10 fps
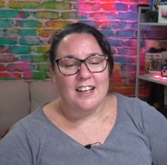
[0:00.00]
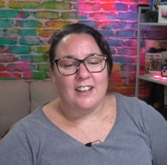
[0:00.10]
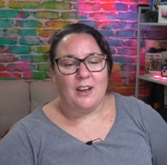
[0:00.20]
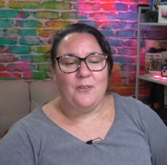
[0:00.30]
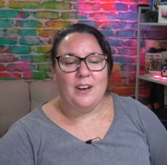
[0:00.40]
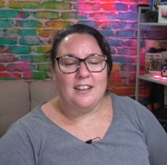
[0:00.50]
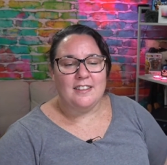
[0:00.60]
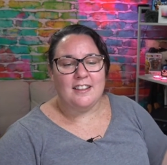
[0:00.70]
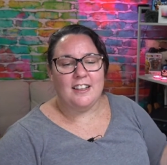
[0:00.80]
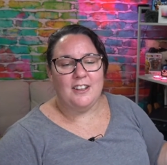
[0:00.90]
like, what is
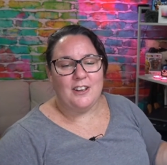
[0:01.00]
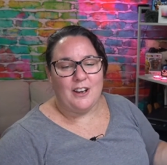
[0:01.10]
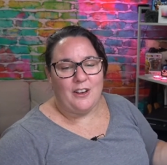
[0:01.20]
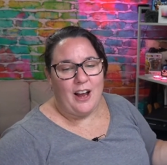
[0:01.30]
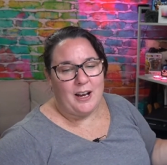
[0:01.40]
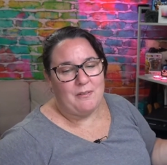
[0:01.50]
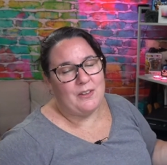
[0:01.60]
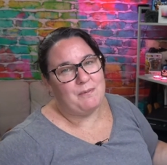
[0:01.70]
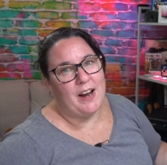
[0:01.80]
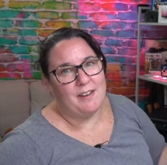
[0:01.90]
it that you don't like
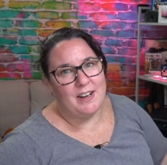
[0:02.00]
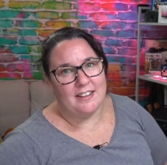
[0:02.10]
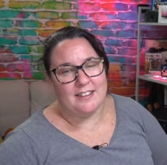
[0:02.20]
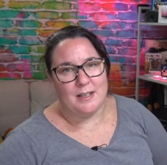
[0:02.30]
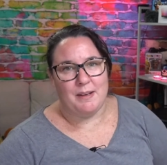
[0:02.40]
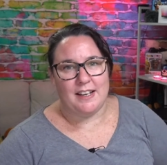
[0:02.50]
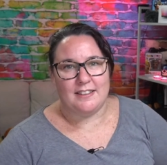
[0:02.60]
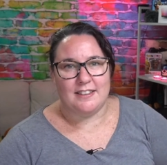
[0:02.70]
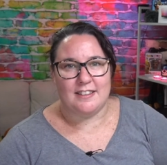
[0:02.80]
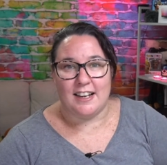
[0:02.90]
about Paramount and
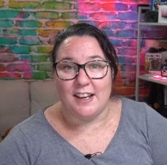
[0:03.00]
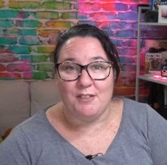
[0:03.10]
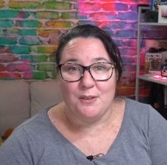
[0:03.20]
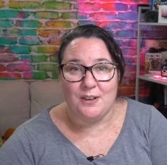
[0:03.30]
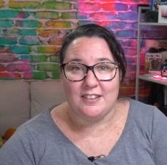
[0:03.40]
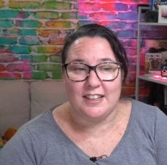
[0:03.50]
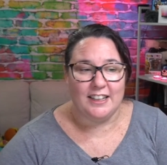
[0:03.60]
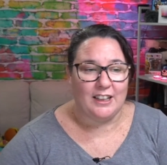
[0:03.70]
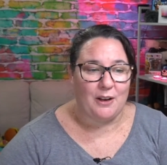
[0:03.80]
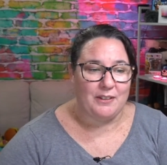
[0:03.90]
CBS has done? Have you watched
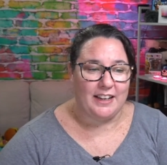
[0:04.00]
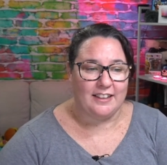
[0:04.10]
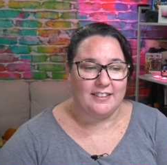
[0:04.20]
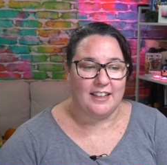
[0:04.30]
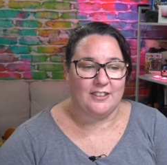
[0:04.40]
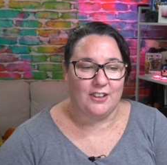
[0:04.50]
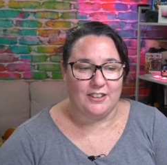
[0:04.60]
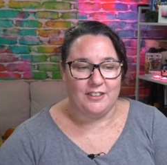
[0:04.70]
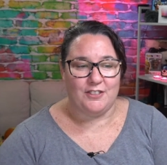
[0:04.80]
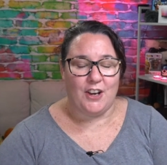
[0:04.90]
any Lower Decks yet,
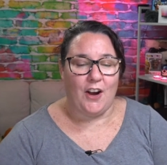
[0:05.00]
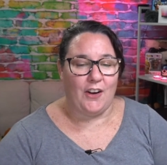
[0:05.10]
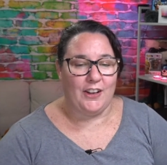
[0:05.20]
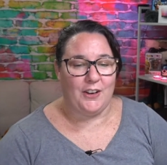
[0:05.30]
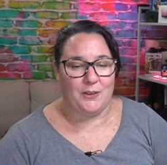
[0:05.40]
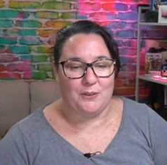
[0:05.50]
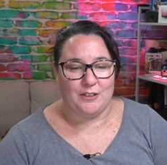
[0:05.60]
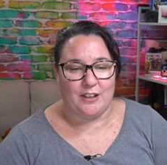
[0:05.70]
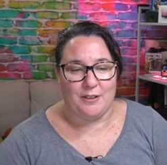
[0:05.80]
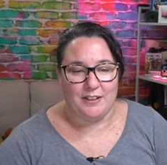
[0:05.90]
John? You've totally got to
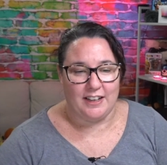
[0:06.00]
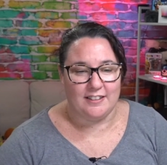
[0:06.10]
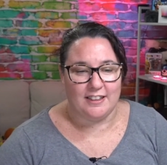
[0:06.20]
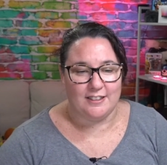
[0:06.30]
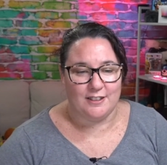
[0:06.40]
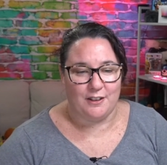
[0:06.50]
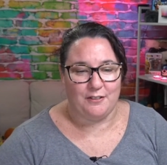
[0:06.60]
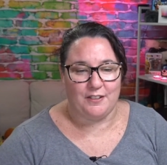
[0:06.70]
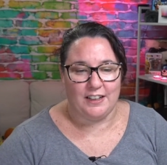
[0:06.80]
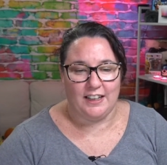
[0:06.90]
watch Lower Decks. That's so
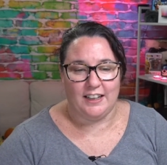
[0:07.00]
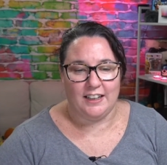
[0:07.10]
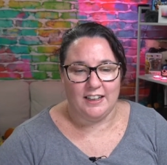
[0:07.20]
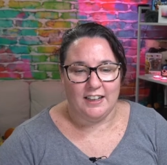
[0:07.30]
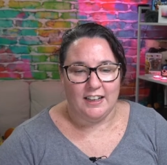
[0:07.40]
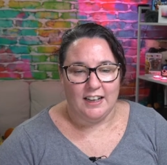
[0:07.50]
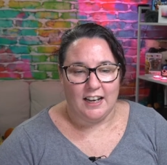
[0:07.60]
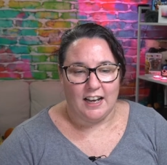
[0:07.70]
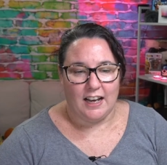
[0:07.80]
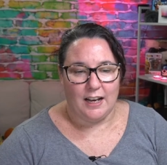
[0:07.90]
funny.
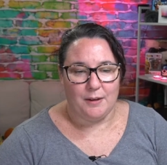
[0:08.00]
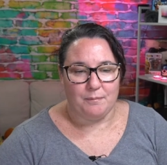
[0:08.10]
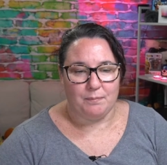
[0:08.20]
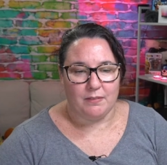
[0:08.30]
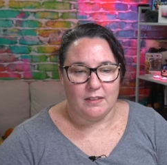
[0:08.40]
Um,